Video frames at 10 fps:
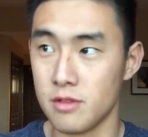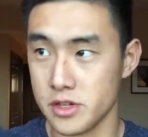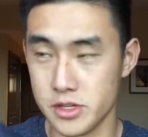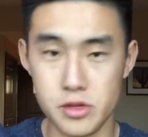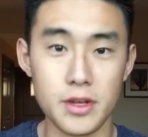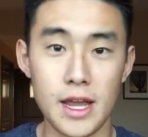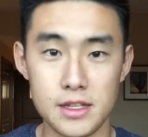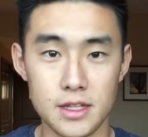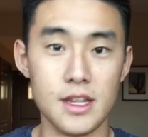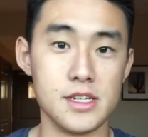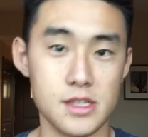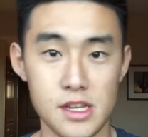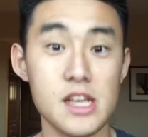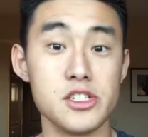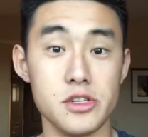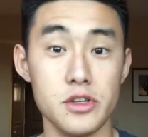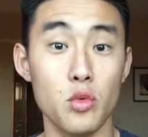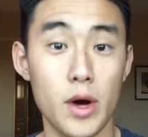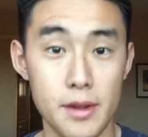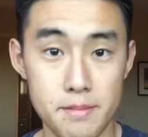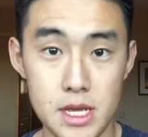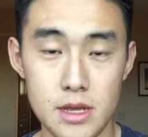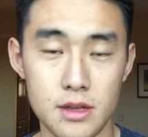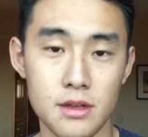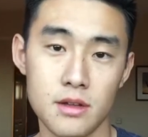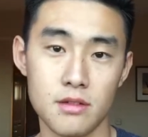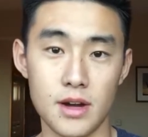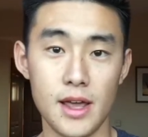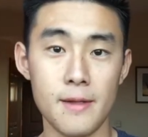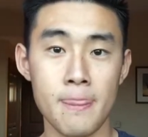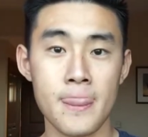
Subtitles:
versus you getting to the destination you want to be, right?